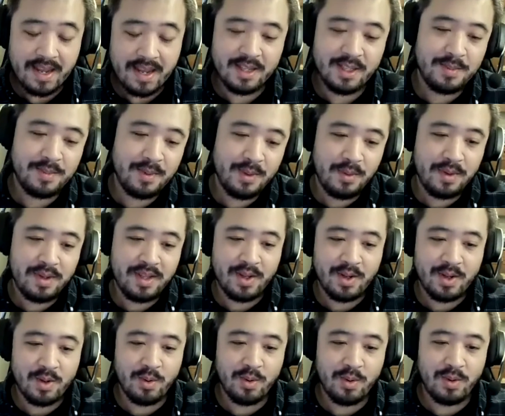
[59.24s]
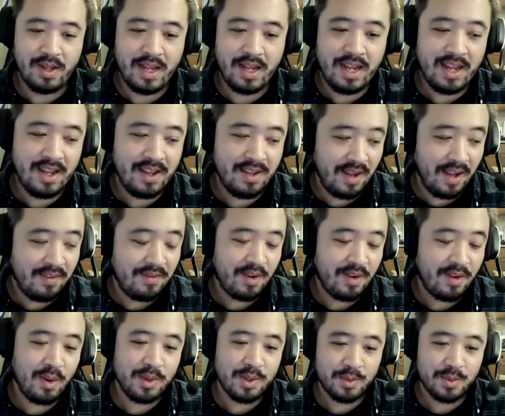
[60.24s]
it's been really cool. I've
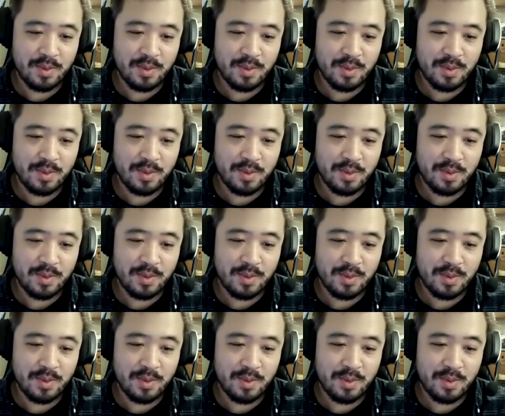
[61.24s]
always